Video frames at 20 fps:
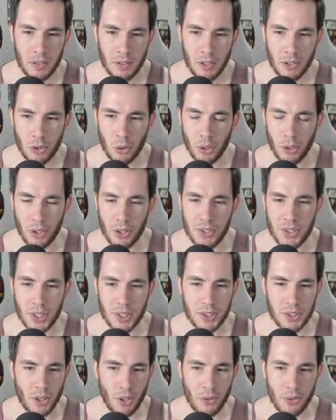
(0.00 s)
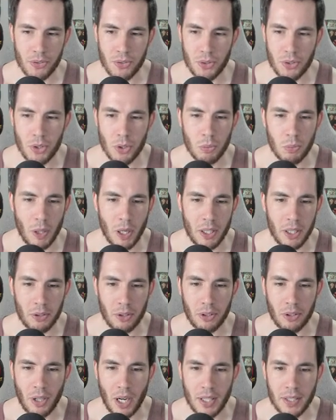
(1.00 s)
Two hundred and six dollars for Tomb Raider
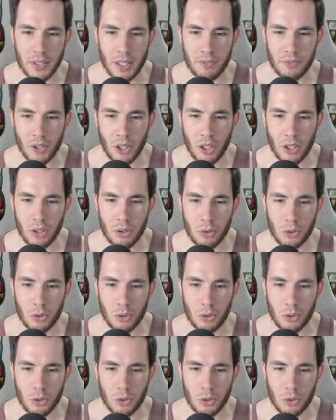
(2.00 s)
and Grand Theft Auto.